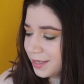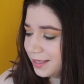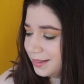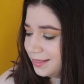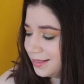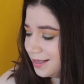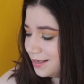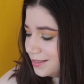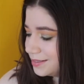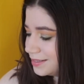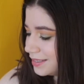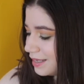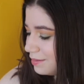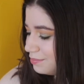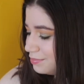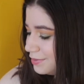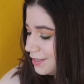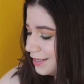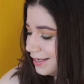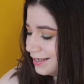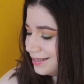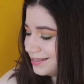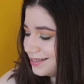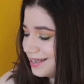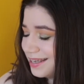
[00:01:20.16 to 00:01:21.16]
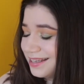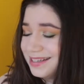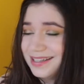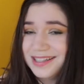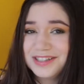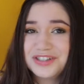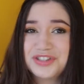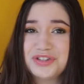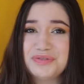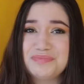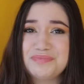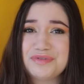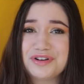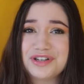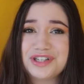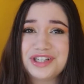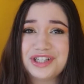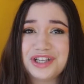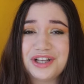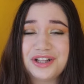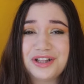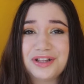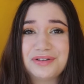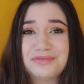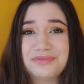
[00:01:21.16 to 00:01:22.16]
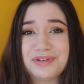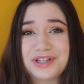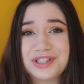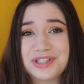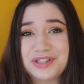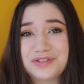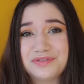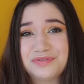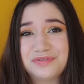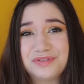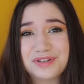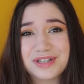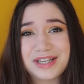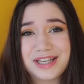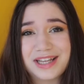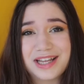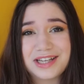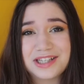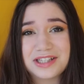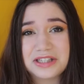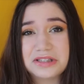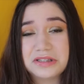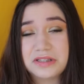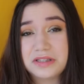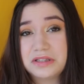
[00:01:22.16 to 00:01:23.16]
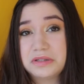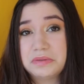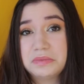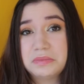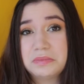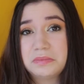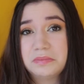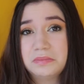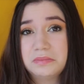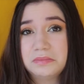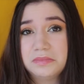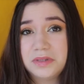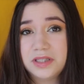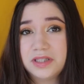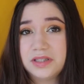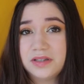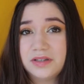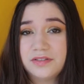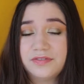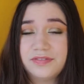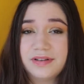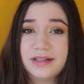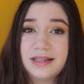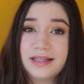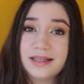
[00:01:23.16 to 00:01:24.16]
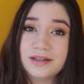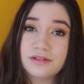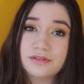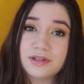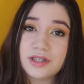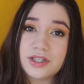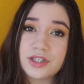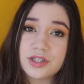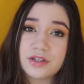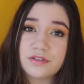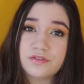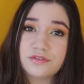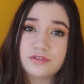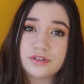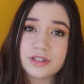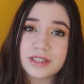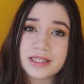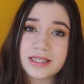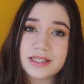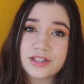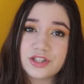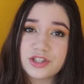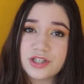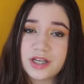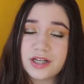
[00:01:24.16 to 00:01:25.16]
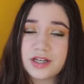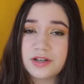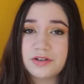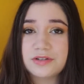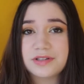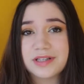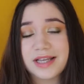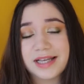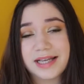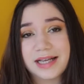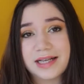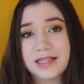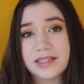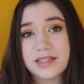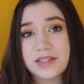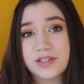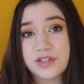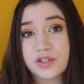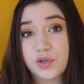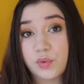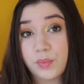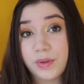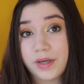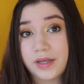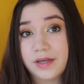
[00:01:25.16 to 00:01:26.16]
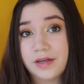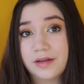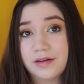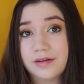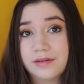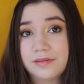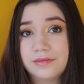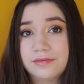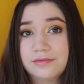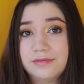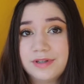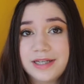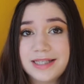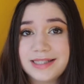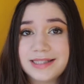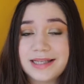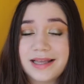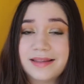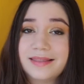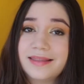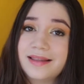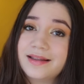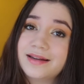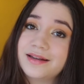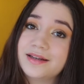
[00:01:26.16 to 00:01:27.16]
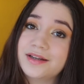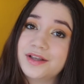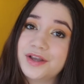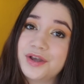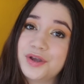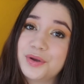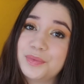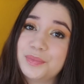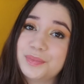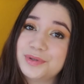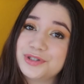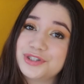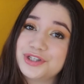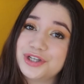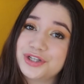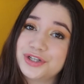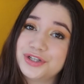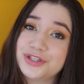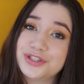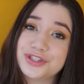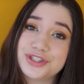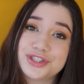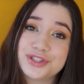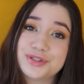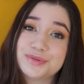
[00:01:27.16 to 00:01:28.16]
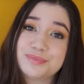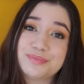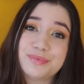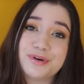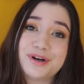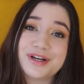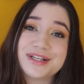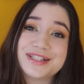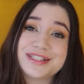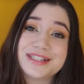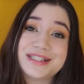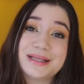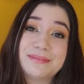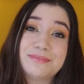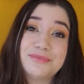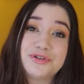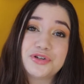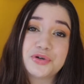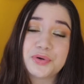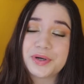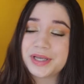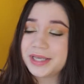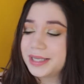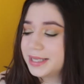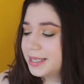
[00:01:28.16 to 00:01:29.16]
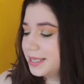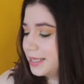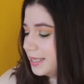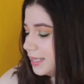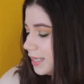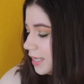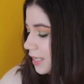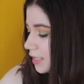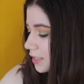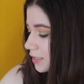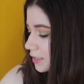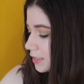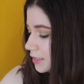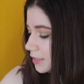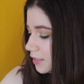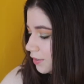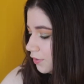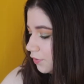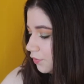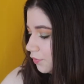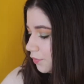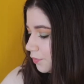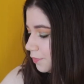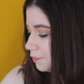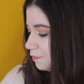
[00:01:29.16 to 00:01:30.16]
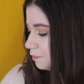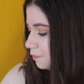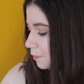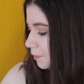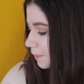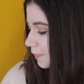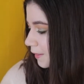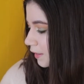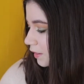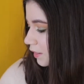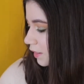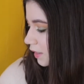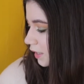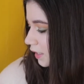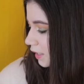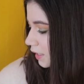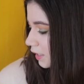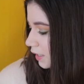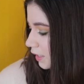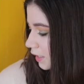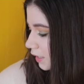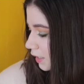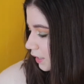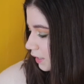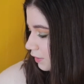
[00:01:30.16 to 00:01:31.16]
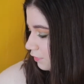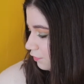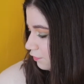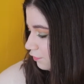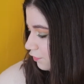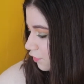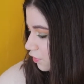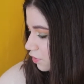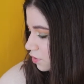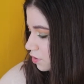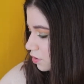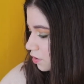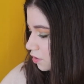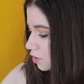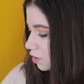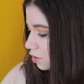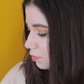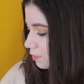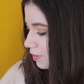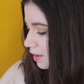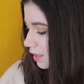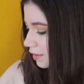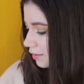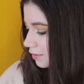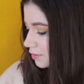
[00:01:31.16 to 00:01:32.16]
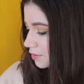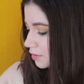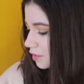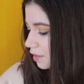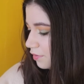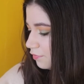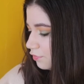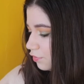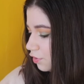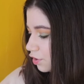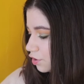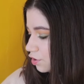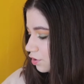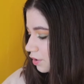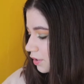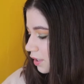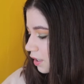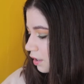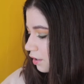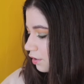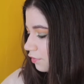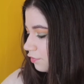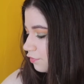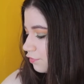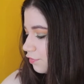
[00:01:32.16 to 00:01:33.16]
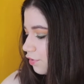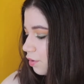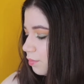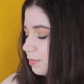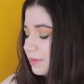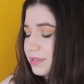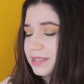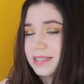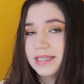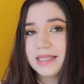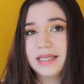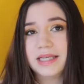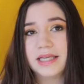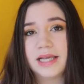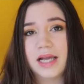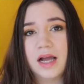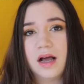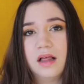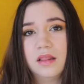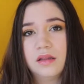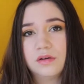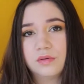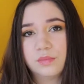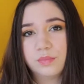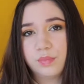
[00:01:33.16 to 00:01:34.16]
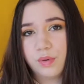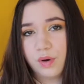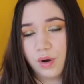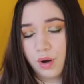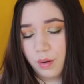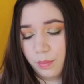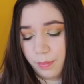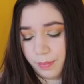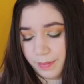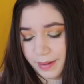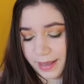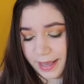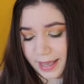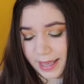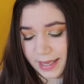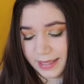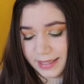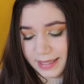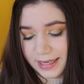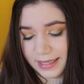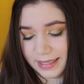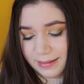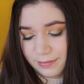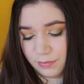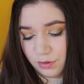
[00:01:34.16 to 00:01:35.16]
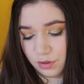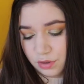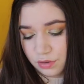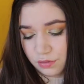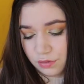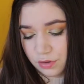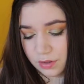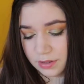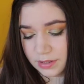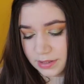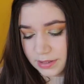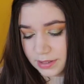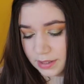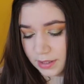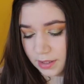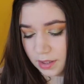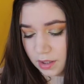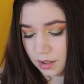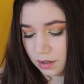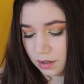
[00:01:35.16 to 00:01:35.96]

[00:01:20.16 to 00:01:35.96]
last update, and there's no particular reason for that. I just didn't feel like reaching for these shadows, I guess. So we're gonna reset that and hope it's gonna spark some joy. So the first 2 palettes I've worked on are from the ColourPop and Animal Crossing